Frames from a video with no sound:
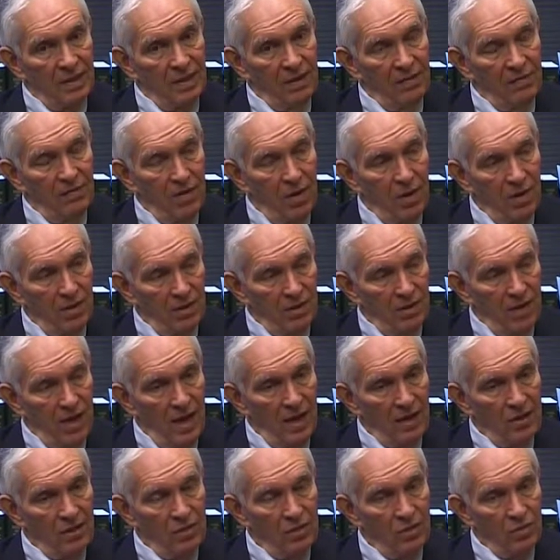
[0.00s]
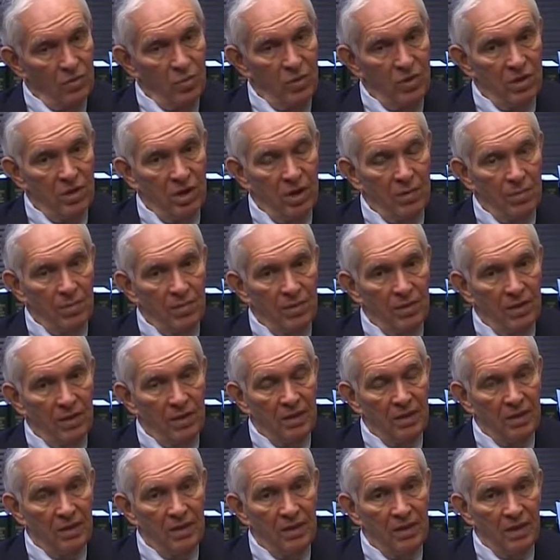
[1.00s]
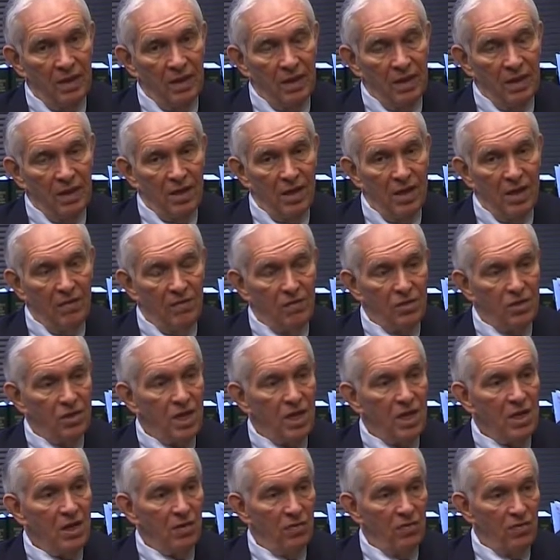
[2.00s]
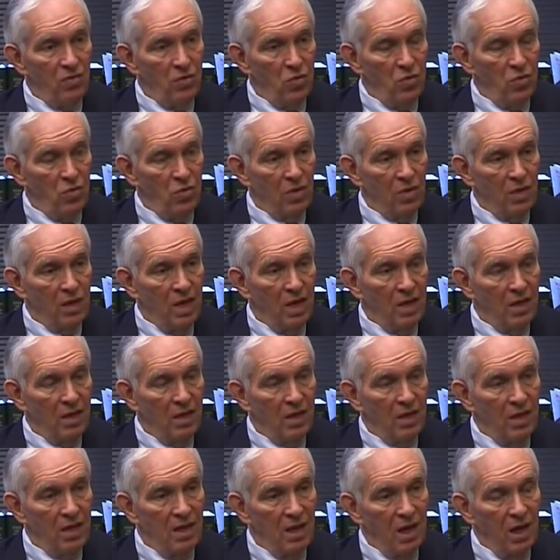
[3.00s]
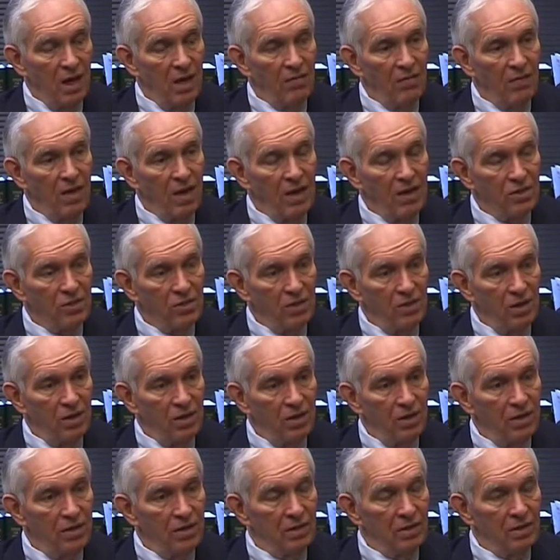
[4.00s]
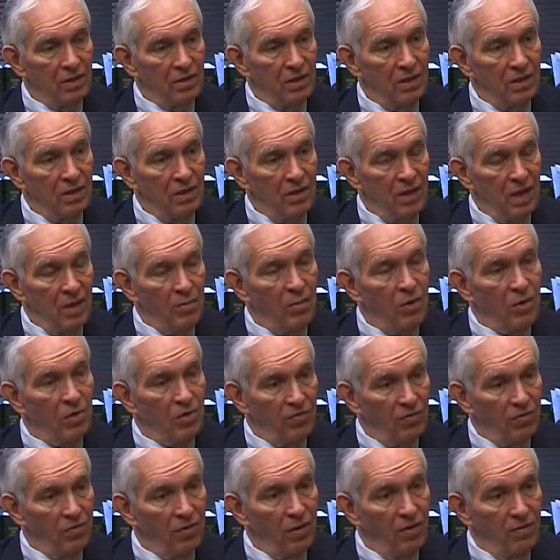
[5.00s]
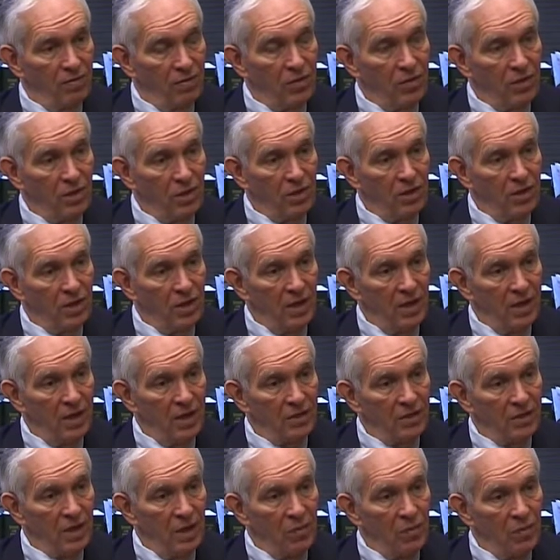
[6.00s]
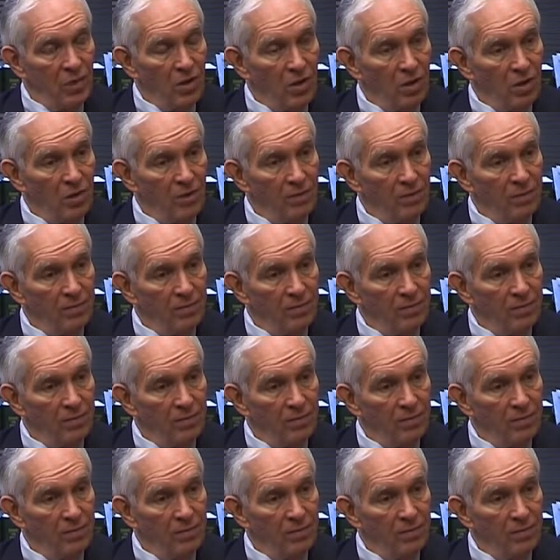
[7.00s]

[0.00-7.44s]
Followed that. So we were up, give or take a few, counting the of council here, in the neighborhood of 30 today, as I recall.